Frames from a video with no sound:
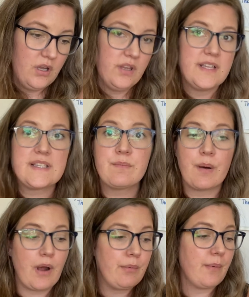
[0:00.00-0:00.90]
This is my
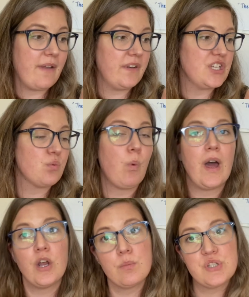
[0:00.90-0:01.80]
problem. I finished one
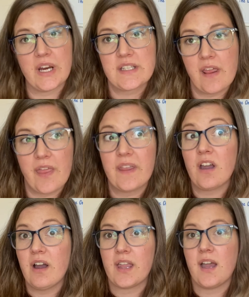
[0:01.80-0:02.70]
object and I think
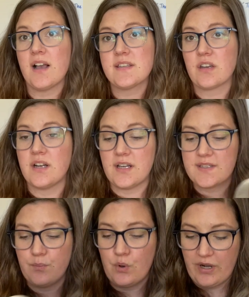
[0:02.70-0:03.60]
I can cast on a dozen
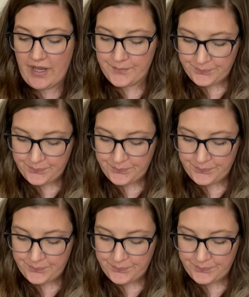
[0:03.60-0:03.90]
more now.